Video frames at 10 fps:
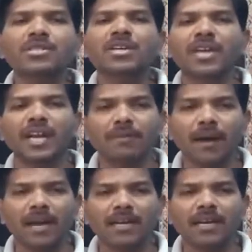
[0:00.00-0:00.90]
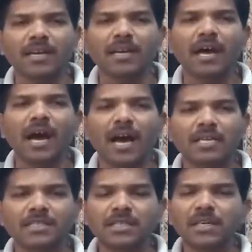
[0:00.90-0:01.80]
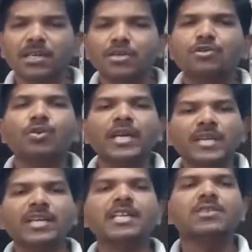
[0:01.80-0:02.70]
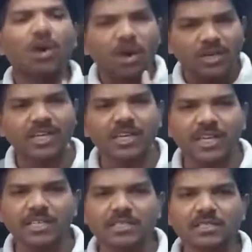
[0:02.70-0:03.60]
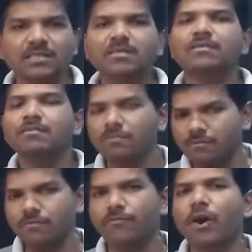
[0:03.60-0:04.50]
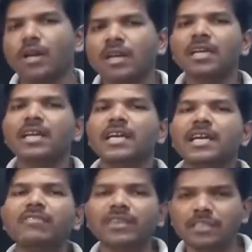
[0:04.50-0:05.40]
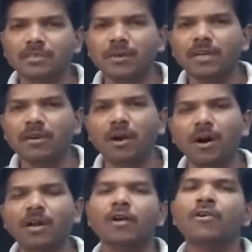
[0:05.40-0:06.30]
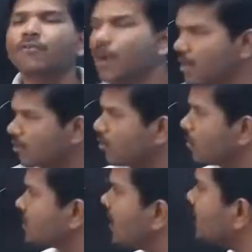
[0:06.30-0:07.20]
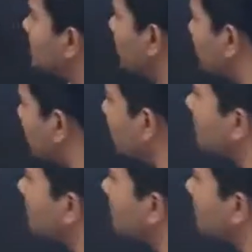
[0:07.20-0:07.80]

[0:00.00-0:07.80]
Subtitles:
trade barrier as to increase or decrease foreign investment or foreign goods. Example,